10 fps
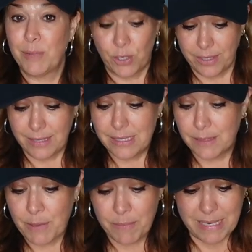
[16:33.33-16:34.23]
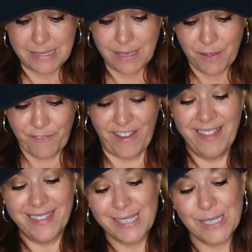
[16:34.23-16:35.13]
I'm learning this about
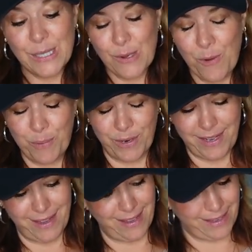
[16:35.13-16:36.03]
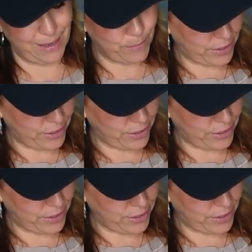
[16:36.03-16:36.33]
myself. This is so pretty, and Kim